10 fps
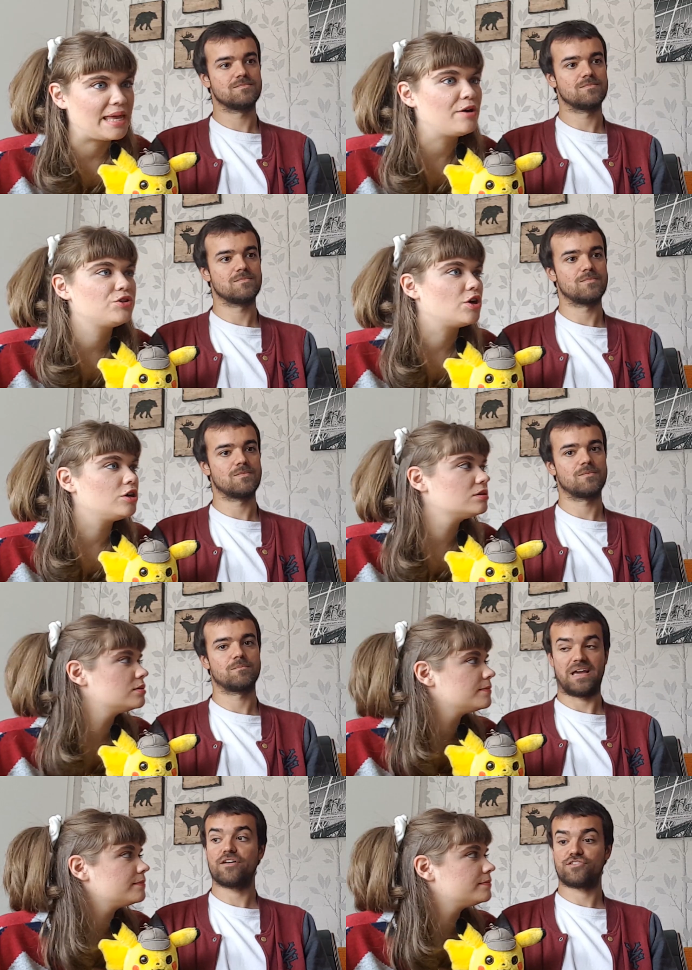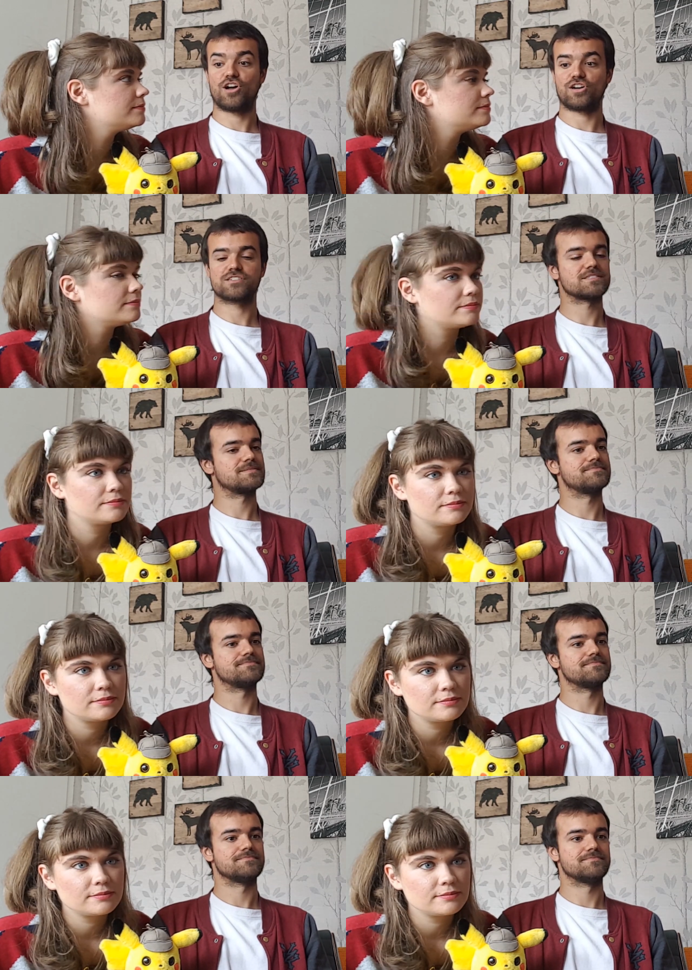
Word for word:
Speaker 1: Meowth talks.
Speaker 2: Meowth talks. Person.